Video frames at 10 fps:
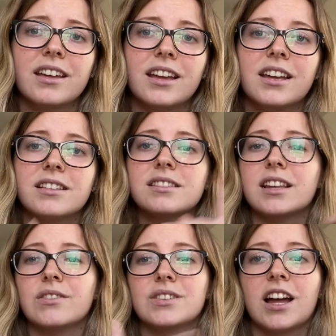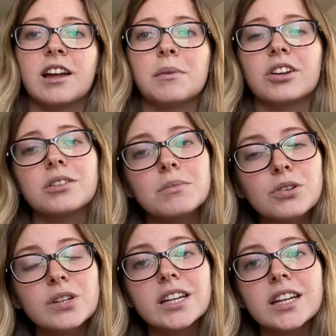It saves time on
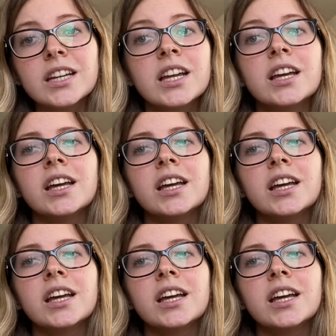commuting